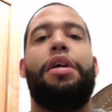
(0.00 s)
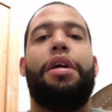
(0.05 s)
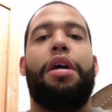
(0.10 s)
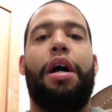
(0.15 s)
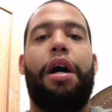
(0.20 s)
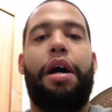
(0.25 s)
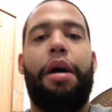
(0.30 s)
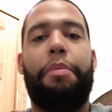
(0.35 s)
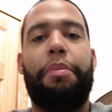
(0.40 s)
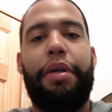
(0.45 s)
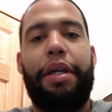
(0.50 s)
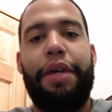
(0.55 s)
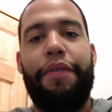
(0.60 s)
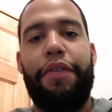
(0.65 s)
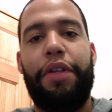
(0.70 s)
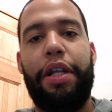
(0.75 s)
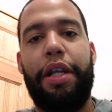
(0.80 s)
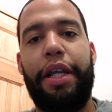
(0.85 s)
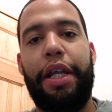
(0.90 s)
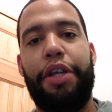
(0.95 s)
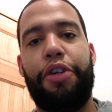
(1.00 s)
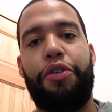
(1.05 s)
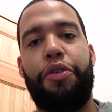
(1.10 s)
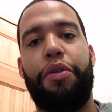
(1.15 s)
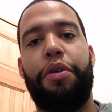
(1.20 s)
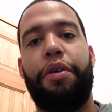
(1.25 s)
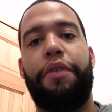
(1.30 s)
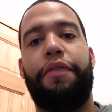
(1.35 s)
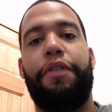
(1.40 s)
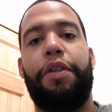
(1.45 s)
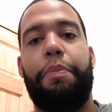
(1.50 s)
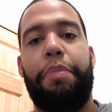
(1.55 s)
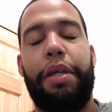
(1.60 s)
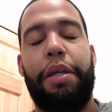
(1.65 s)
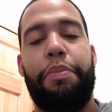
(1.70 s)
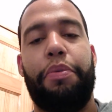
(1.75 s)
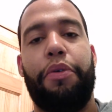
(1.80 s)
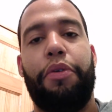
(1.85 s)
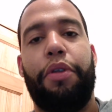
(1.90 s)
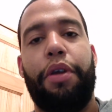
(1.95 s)
given the nature of the
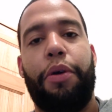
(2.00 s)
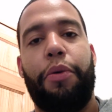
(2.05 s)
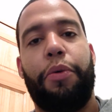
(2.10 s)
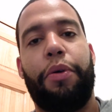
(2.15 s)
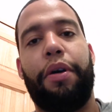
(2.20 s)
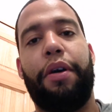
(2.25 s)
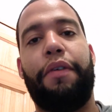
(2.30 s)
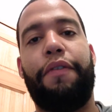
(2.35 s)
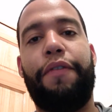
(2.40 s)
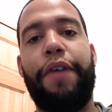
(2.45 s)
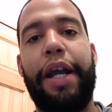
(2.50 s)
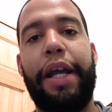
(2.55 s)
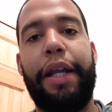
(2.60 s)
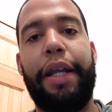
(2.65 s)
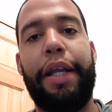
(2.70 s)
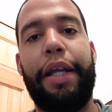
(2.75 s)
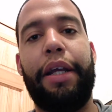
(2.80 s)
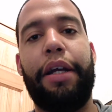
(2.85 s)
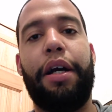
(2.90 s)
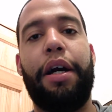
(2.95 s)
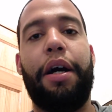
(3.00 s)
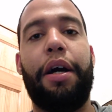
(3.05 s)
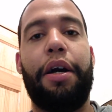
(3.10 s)
people that were fighting.